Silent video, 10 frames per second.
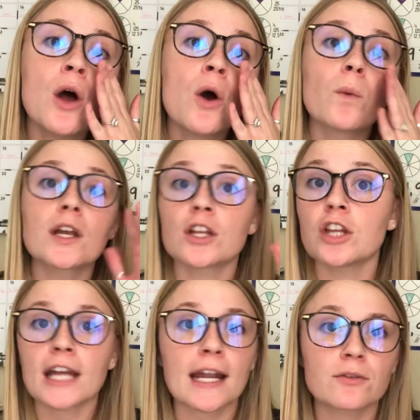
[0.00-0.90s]
we could
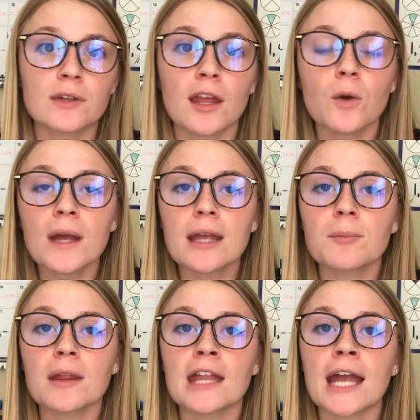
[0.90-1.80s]
look at it really quick
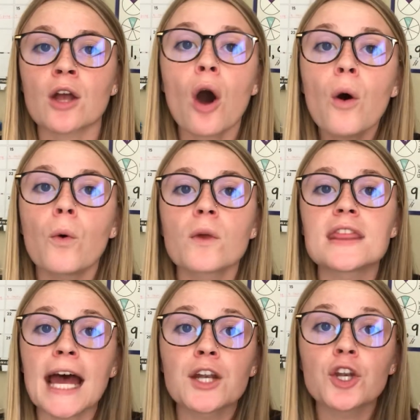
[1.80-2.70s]
and be like, oh,
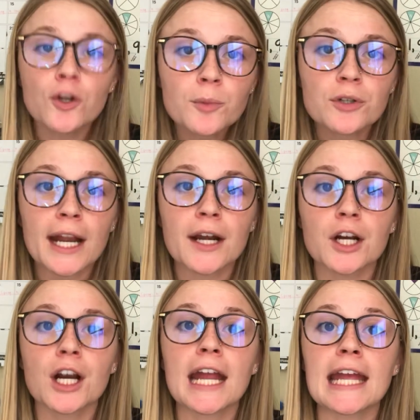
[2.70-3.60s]
that
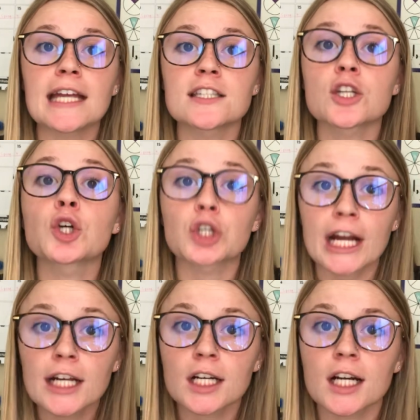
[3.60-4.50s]
numerator is
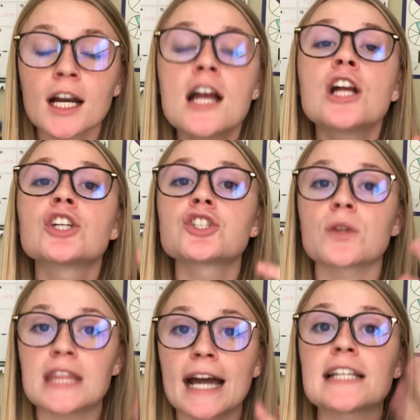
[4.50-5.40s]
greater, so
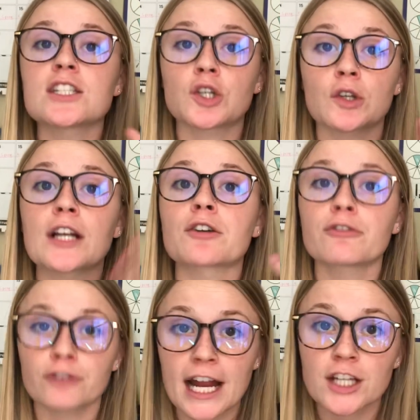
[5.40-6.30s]
that is a greater
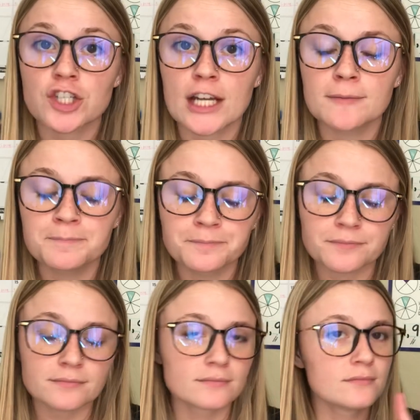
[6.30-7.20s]
fraction.
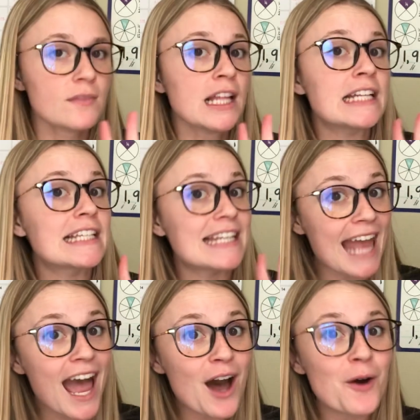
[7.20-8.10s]

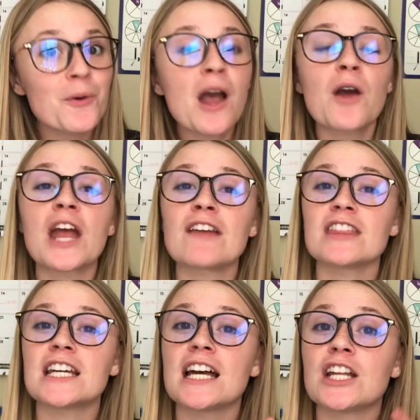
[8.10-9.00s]
Now,
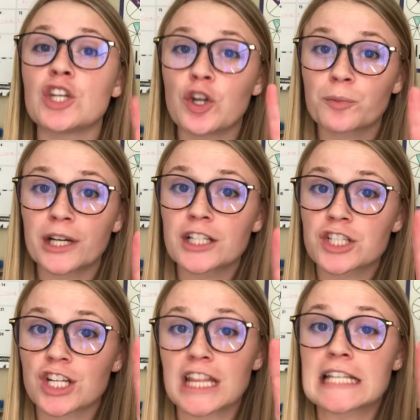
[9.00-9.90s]
if the
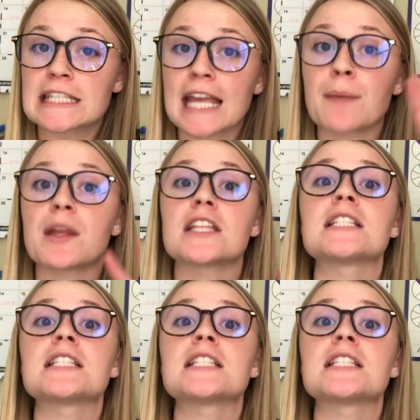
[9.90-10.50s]
numerators are the same and the